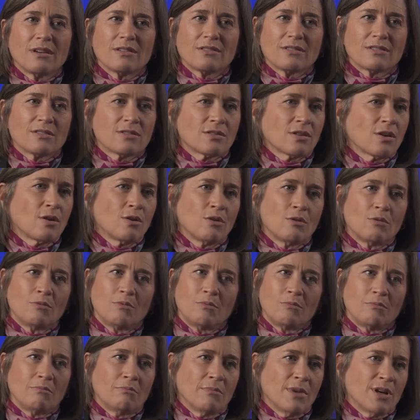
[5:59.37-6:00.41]

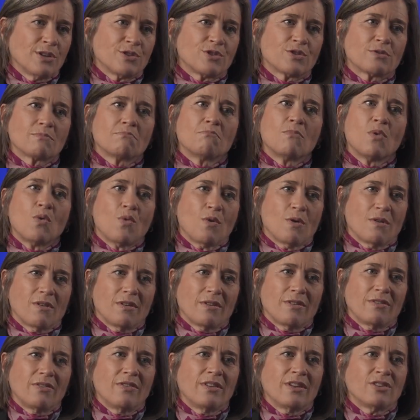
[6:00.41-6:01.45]
so much
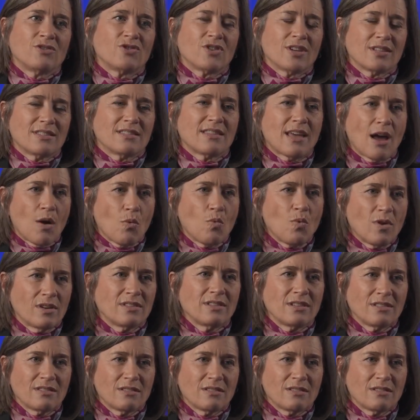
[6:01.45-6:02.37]
more than just that one